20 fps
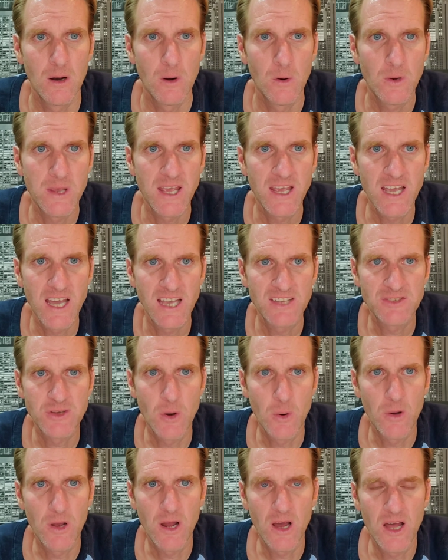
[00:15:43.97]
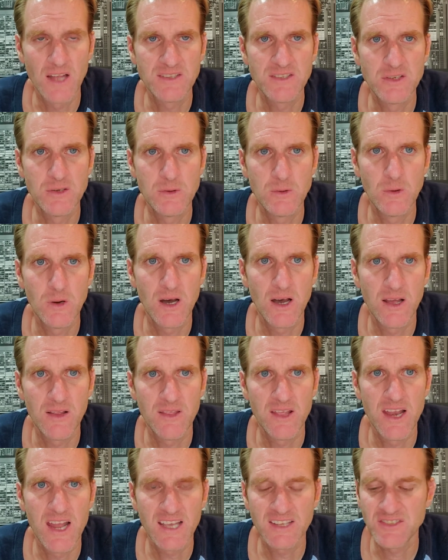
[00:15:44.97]
Okay, guys, going on to
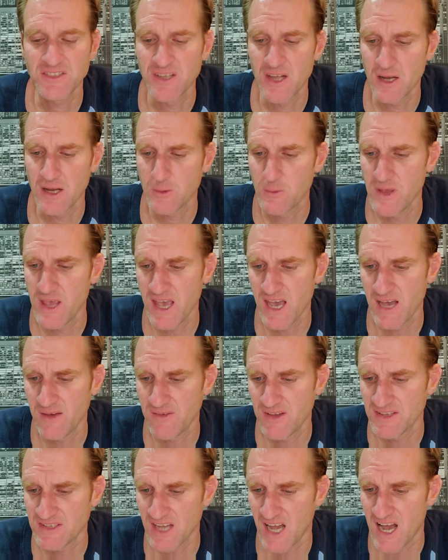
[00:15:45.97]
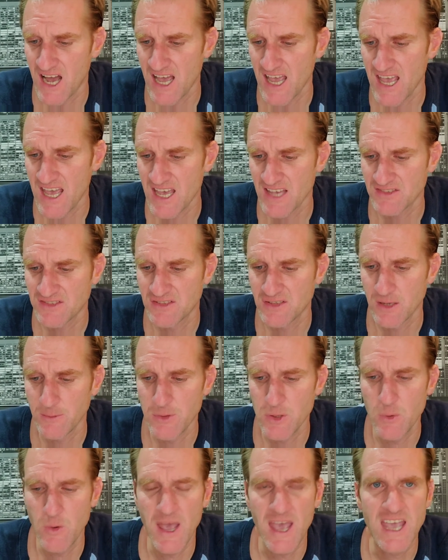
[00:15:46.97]
the next stock we have is
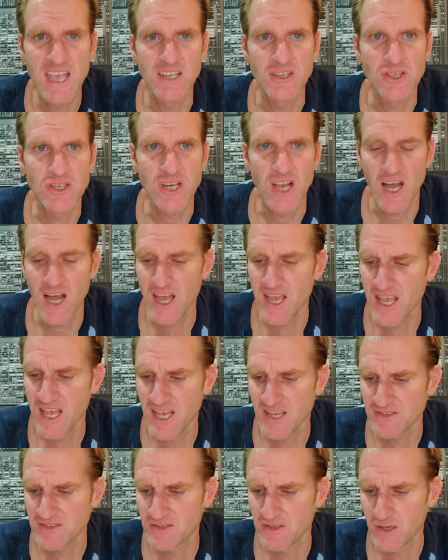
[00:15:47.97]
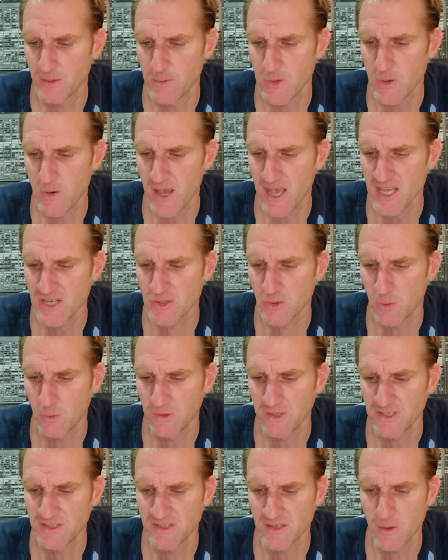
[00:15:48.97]
ISWH, ISWH
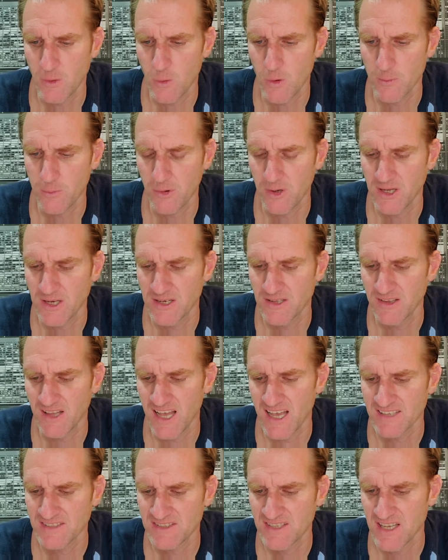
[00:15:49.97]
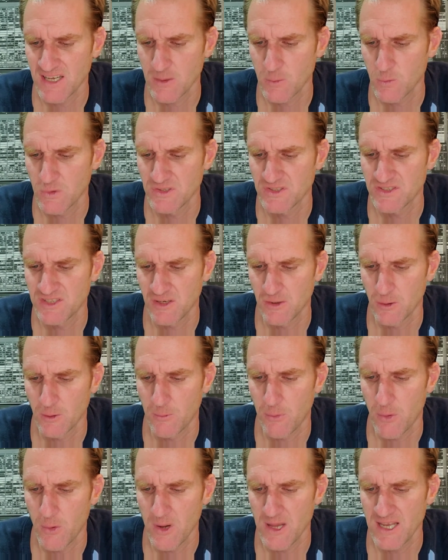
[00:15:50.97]
Holdings Incorporated. Last tick was
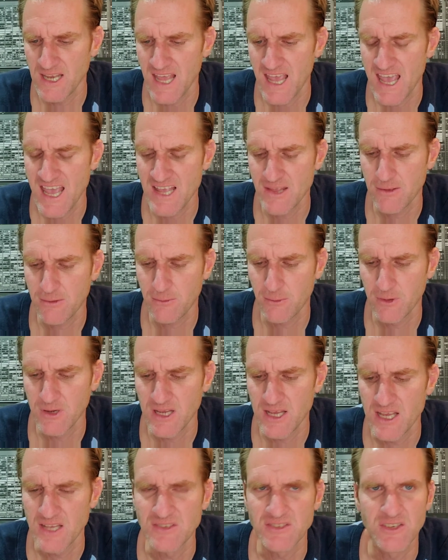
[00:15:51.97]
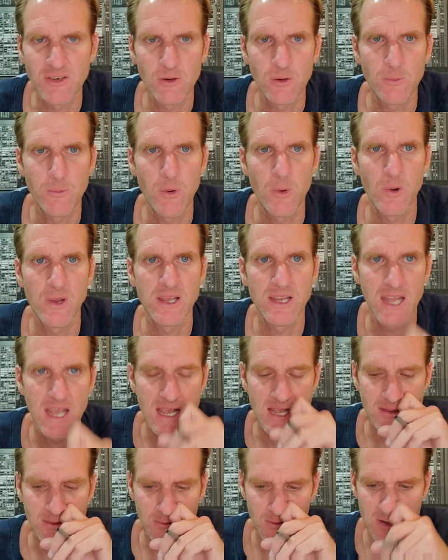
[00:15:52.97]

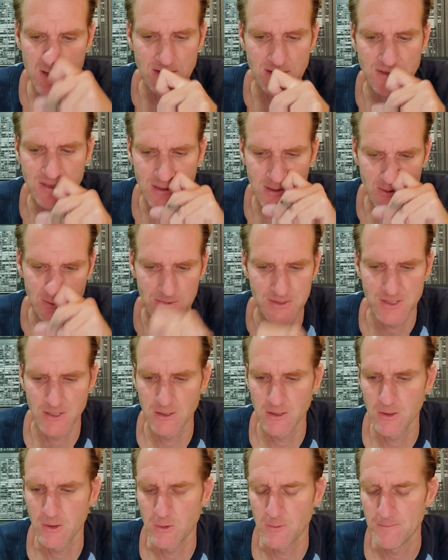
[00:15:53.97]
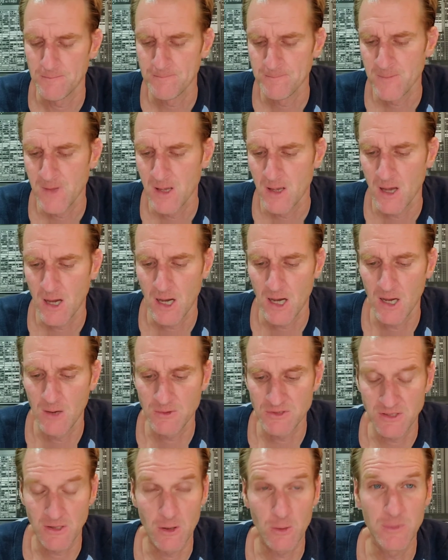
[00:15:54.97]
0.8300. It
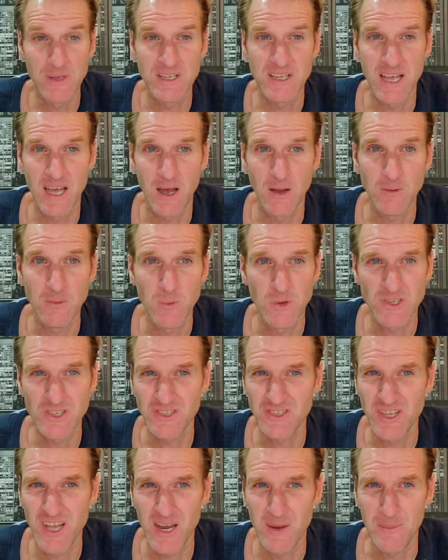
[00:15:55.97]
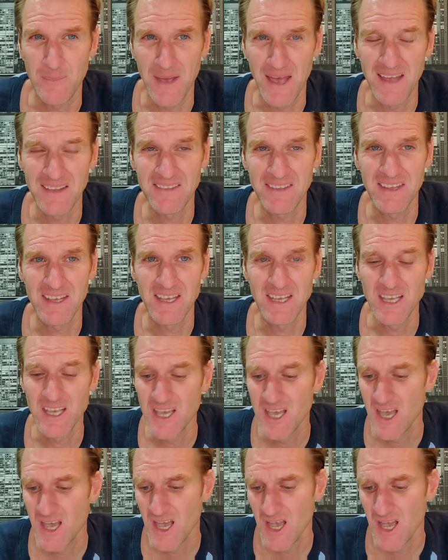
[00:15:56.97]
was a little bit down, which is not a bad thing,